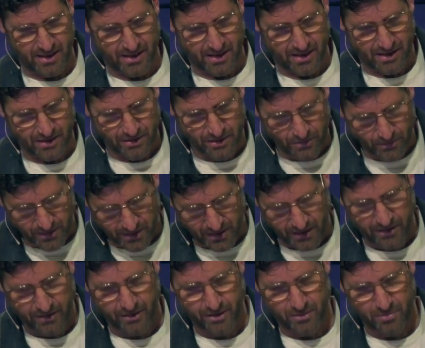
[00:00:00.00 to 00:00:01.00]
And you and
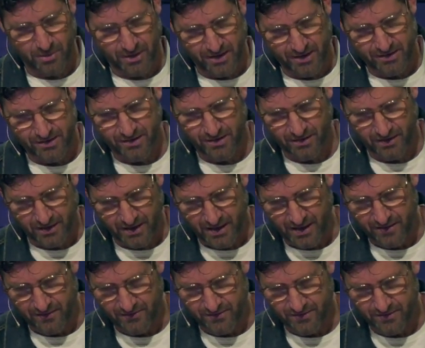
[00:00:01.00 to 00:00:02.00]
I are at a place in our
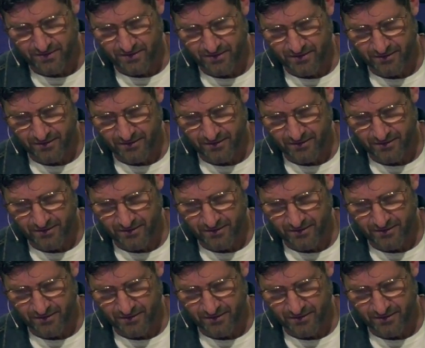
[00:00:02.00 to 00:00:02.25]
lives